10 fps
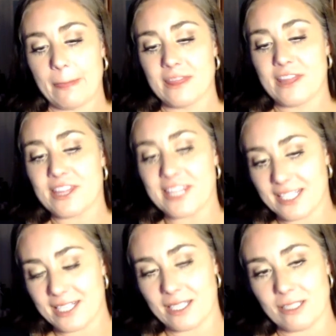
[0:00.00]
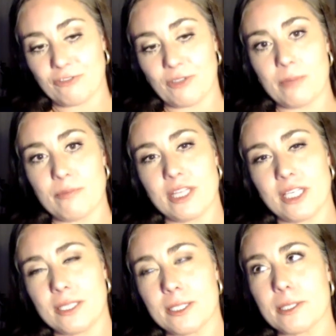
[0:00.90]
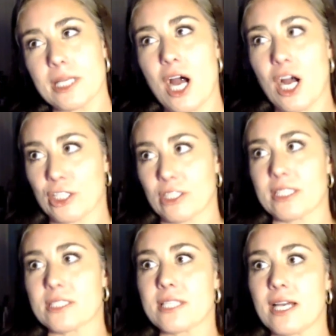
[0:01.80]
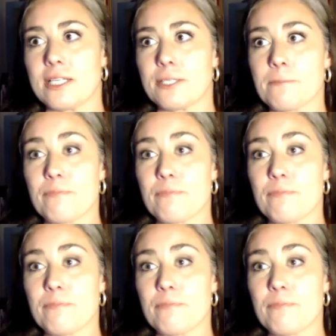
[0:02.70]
the thinking from the conquering side,